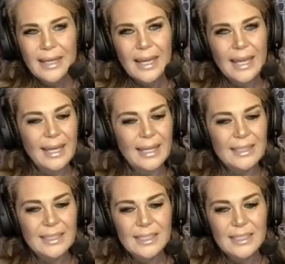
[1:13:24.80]

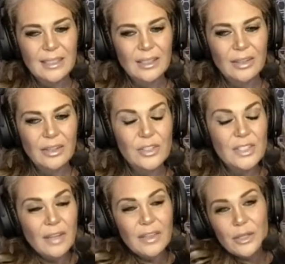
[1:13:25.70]
and there's
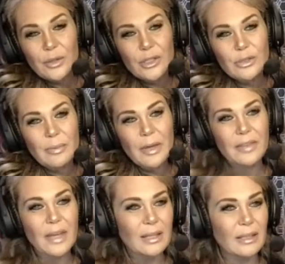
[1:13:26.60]
nothing you can do
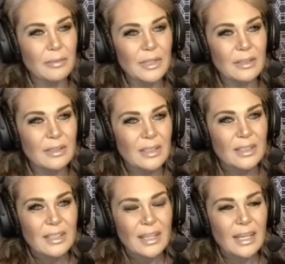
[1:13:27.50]
about that. I mean,
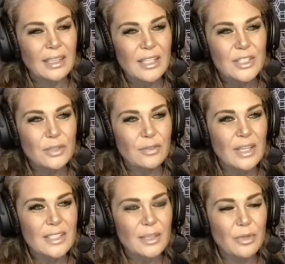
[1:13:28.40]
unless you've
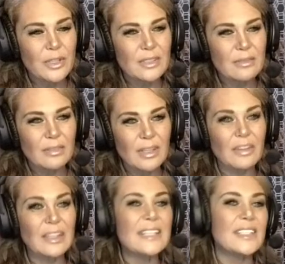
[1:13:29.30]
got someone,
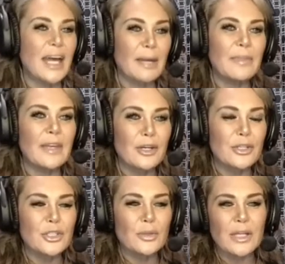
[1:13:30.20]
unless I'm
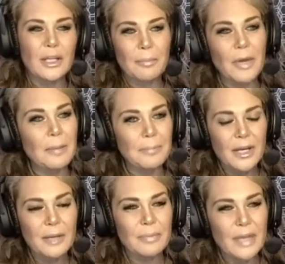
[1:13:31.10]
there doing a
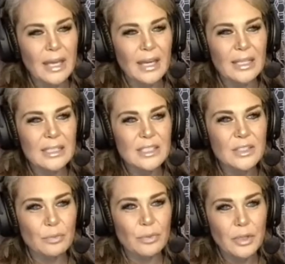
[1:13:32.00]
pop-up
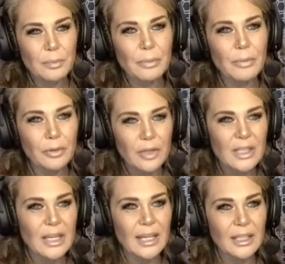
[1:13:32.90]
and really promoting
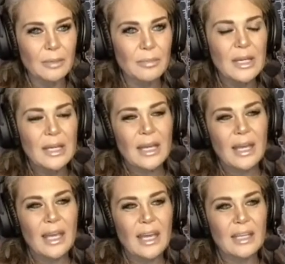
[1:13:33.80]
the item,
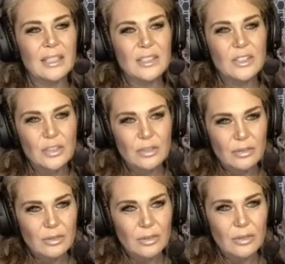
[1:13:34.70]
and
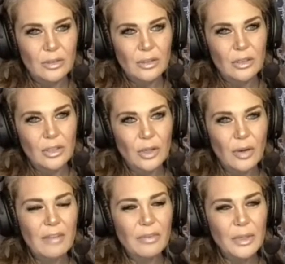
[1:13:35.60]
you know,
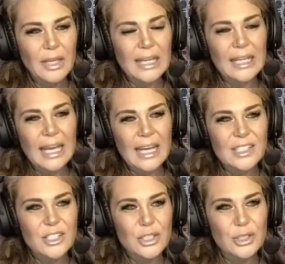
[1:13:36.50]
everyone kind of
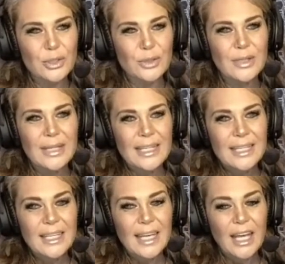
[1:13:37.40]
has to
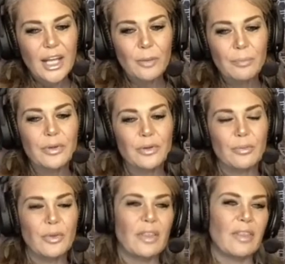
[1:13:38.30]
help
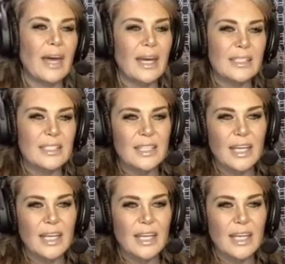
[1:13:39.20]
with that